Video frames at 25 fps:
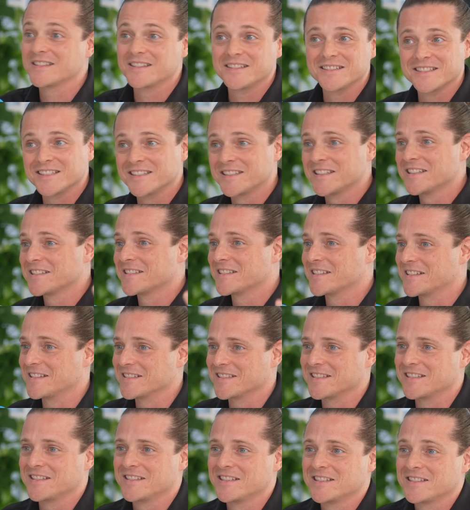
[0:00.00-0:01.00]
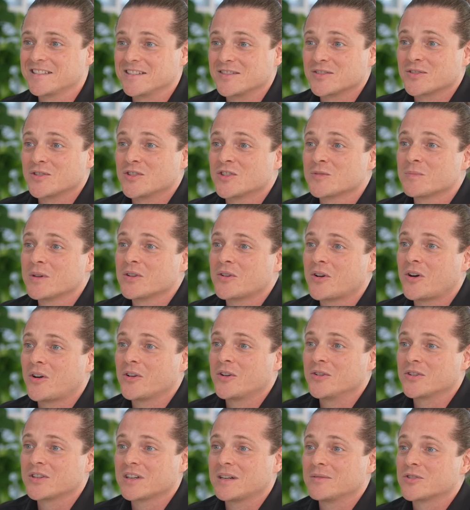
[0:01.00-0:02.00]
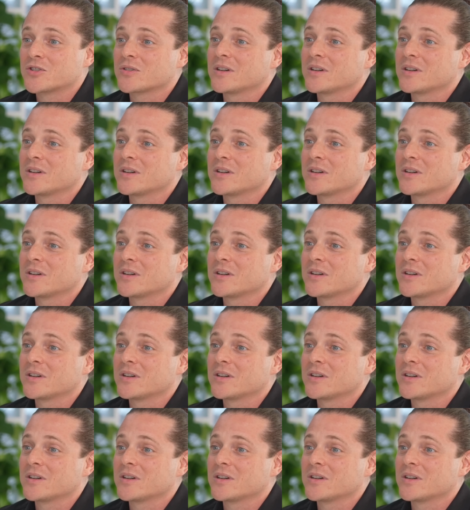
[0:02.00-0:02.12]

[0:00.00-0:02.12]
thing? Is it this thing? Is it this thing? So you spend all your time